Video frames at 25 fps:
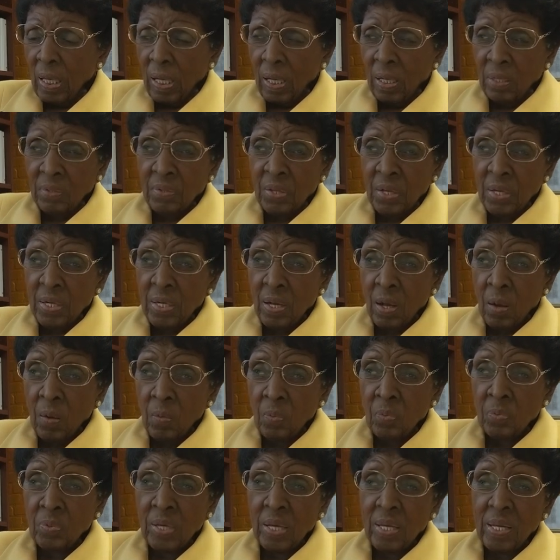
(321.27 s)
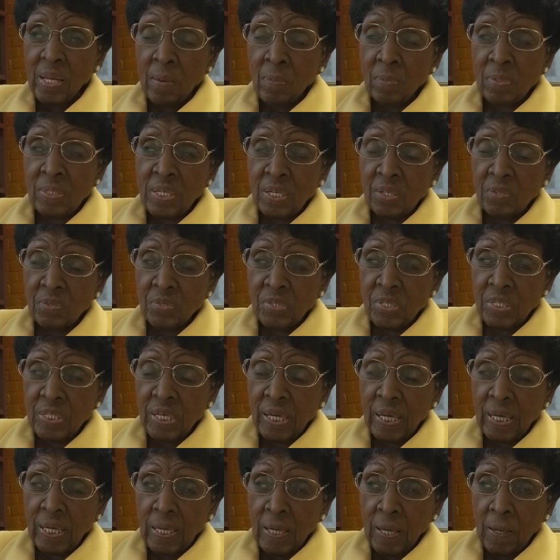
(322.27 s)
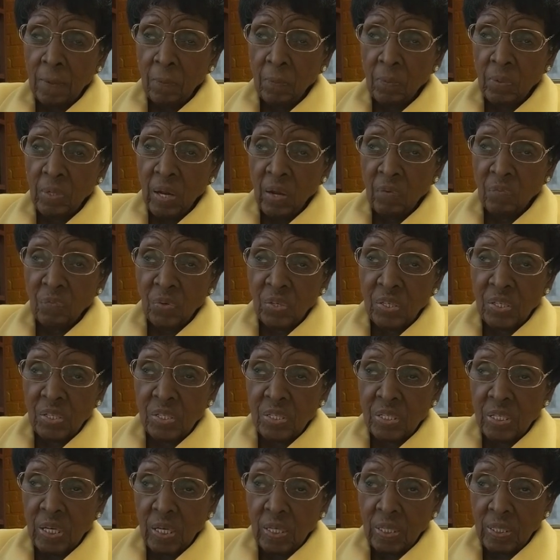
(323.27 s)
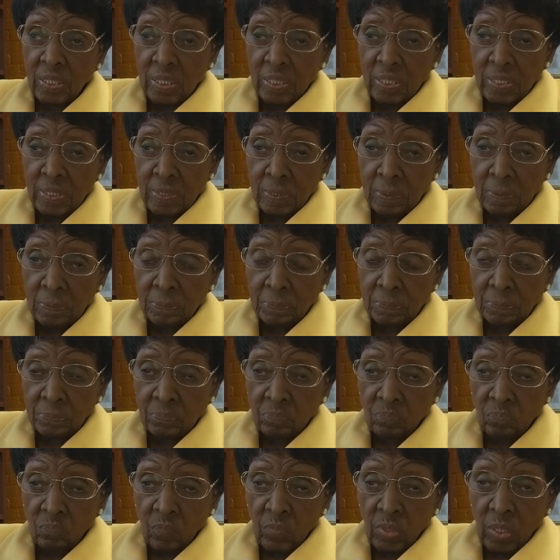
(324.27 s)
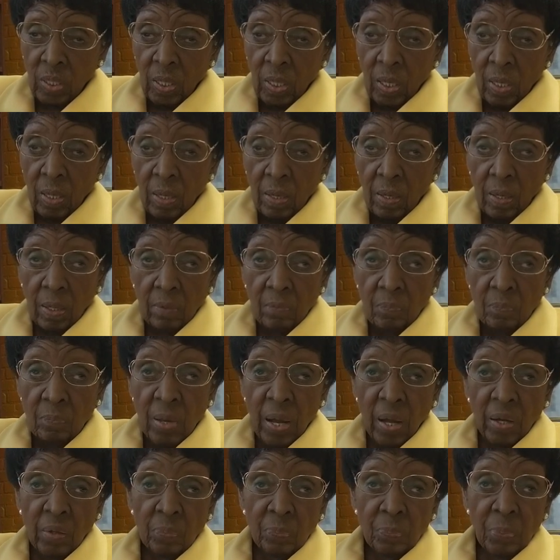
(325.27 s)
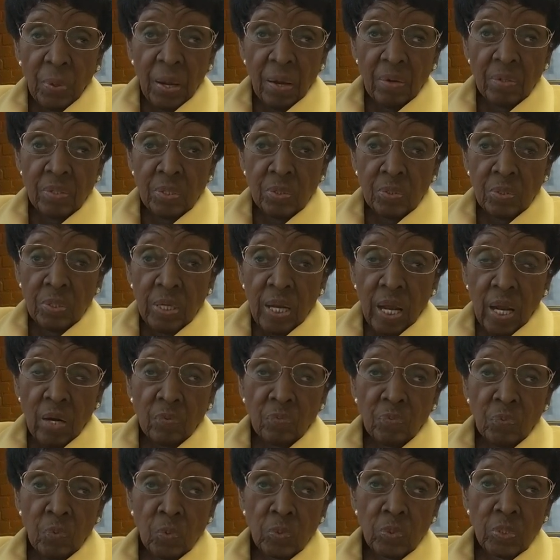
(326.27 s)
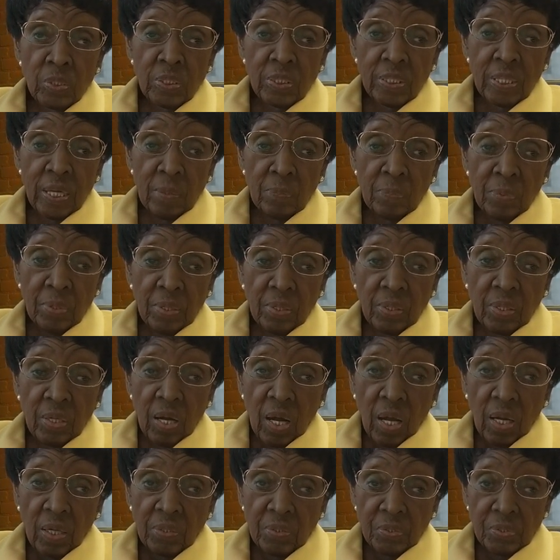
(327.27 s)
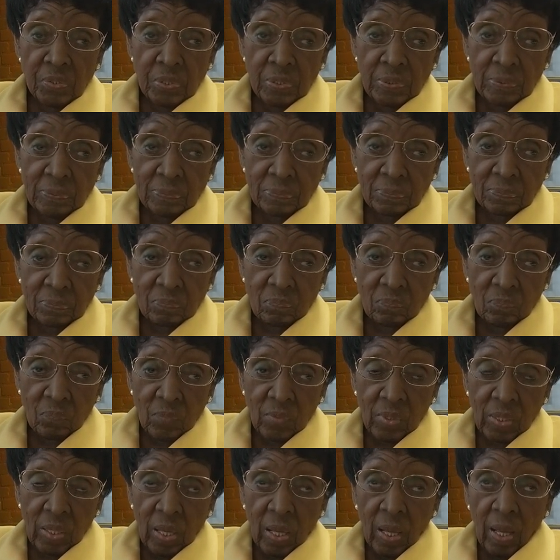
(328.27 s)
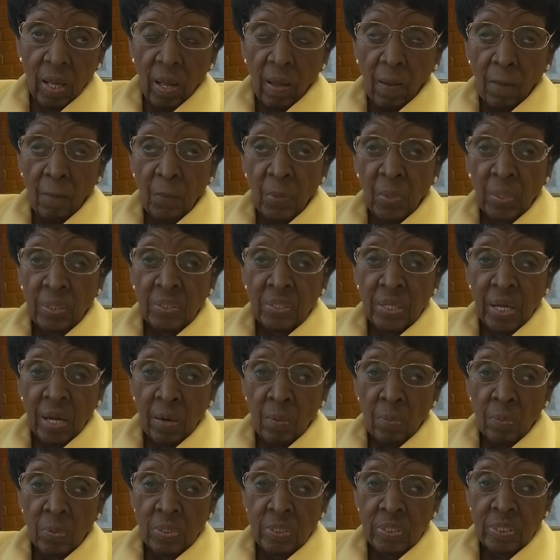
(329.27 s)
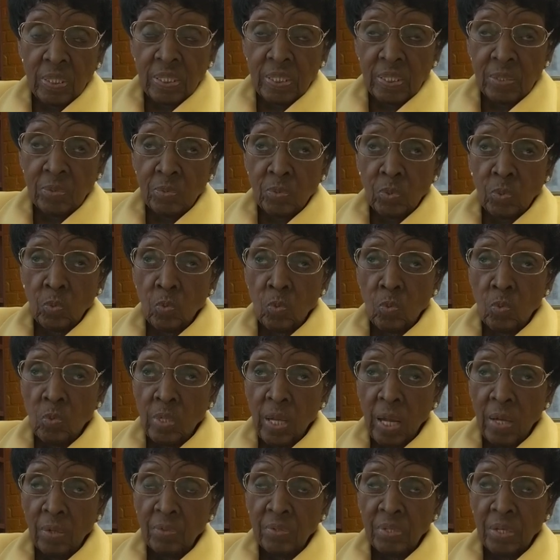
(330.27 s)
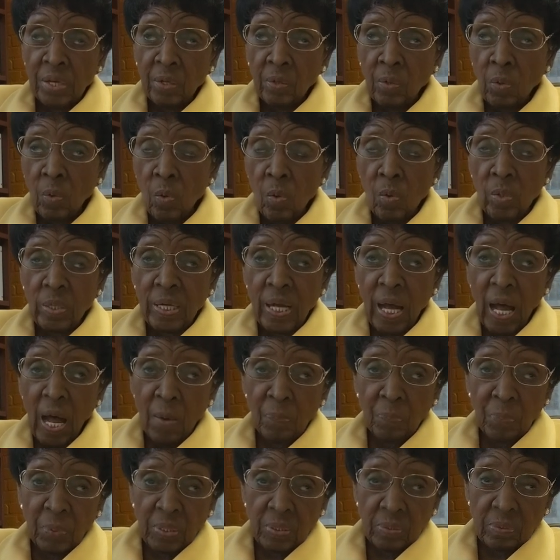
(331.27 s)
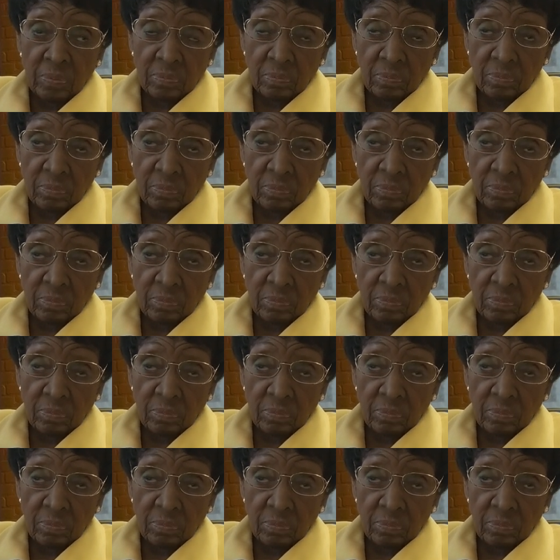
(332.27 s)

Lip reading: Oh yeah, that was interesting. When I finished Douglas, my parents could not afford to send me to college. But there was this school out there called Coppin,